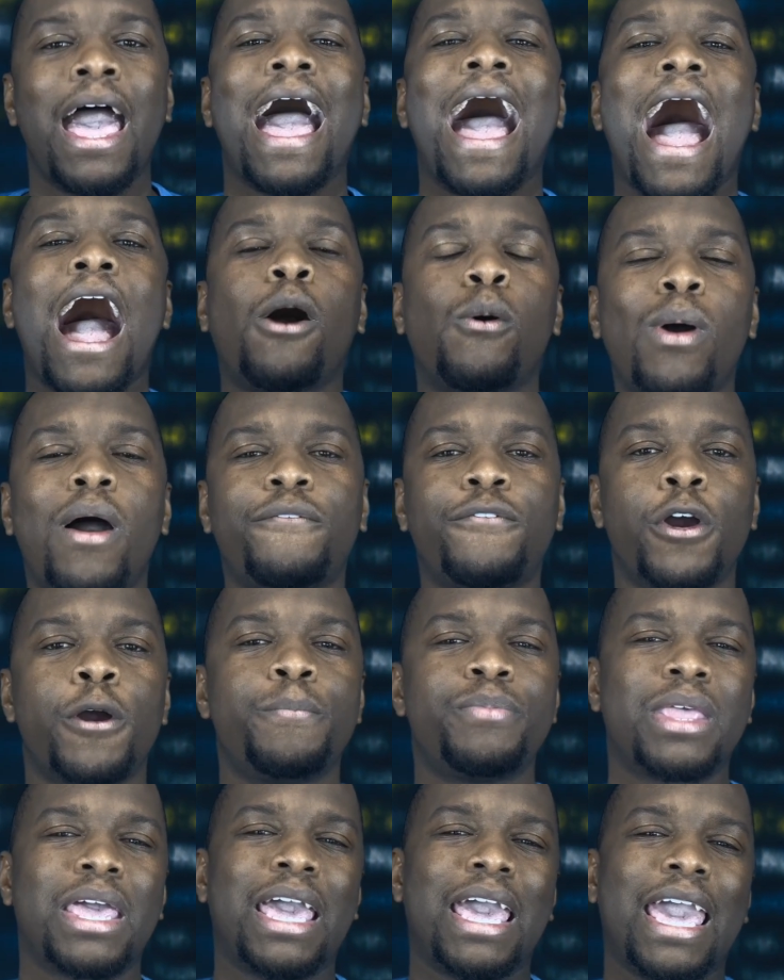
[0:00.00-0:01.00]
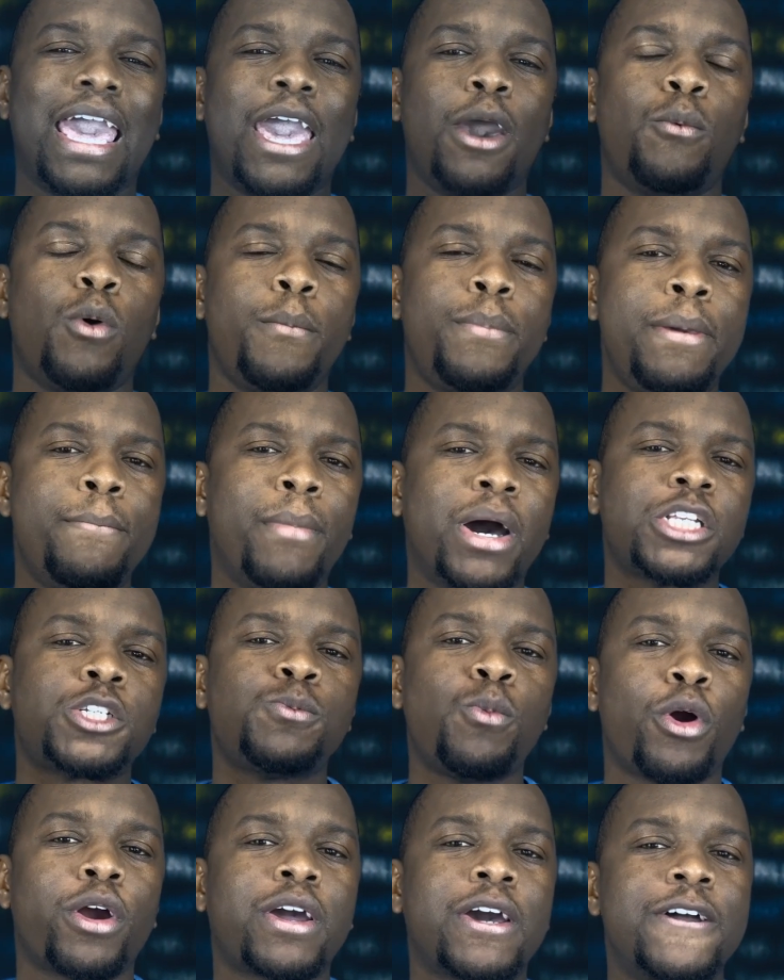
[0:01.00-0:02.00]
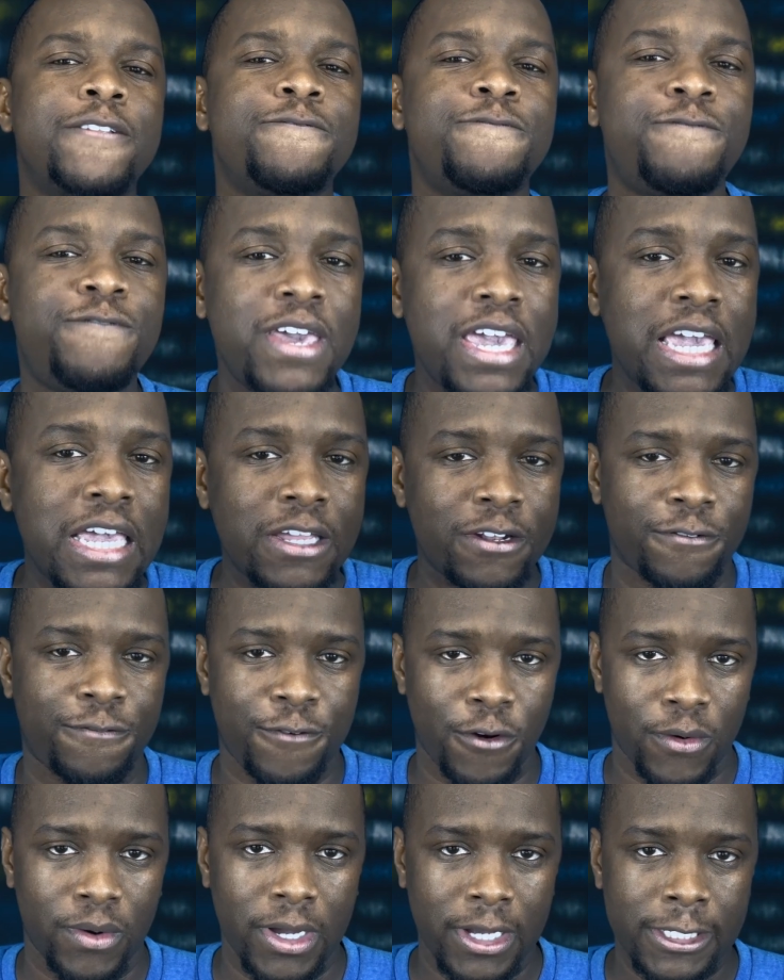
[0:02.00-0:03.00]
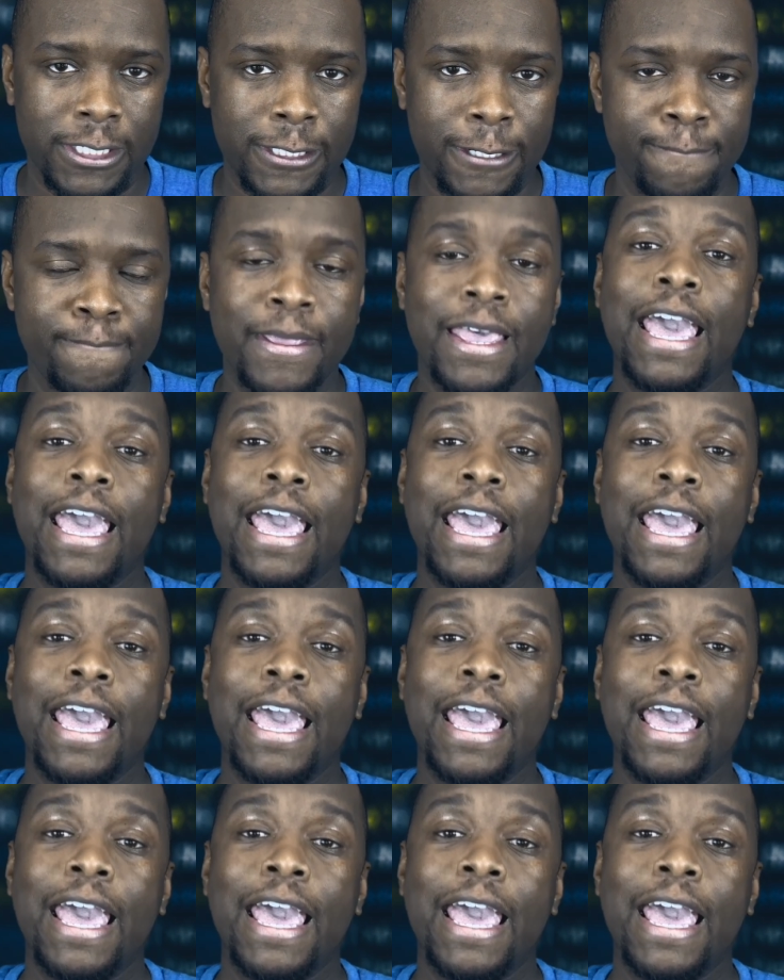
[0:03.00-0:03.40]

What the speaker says: However, it would be much more convenient for us